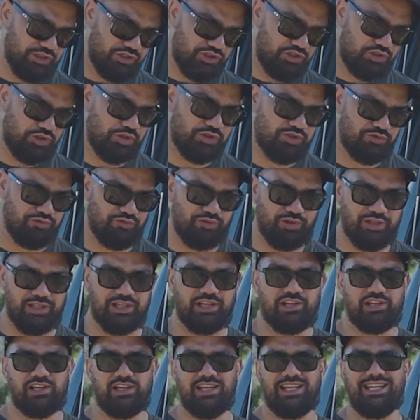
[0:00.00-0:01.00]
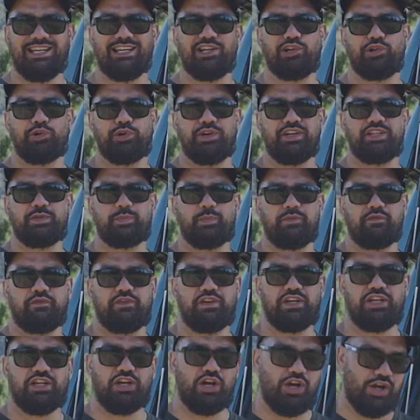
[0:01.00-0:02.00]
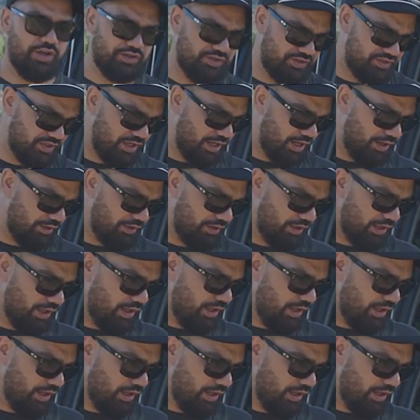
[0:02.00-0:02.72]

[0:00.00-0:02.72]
It shoots really clean, crisp videos. So